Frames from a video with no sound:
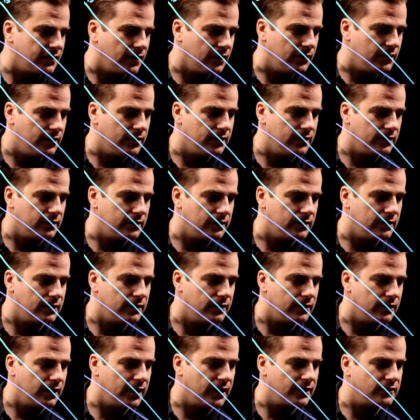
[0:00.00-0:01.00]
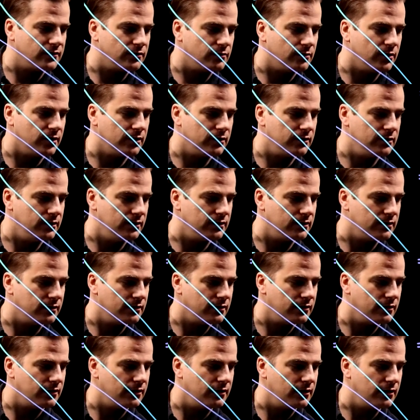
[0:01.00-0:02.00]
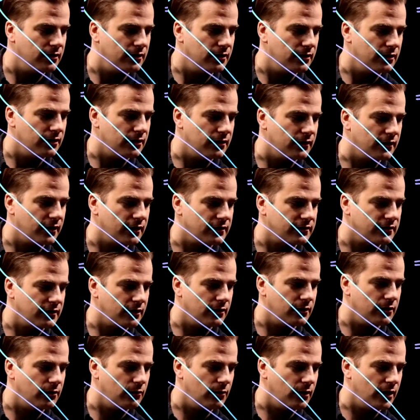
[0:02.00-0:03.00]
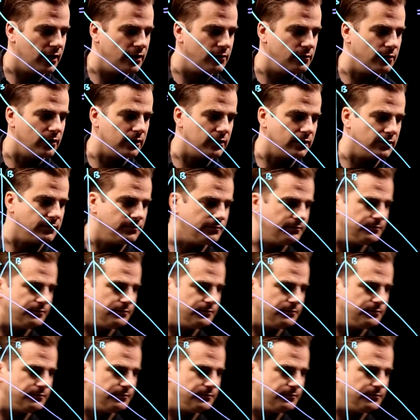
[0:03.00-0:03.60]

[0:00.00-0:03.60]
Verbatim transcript: our x1 and that's our y1.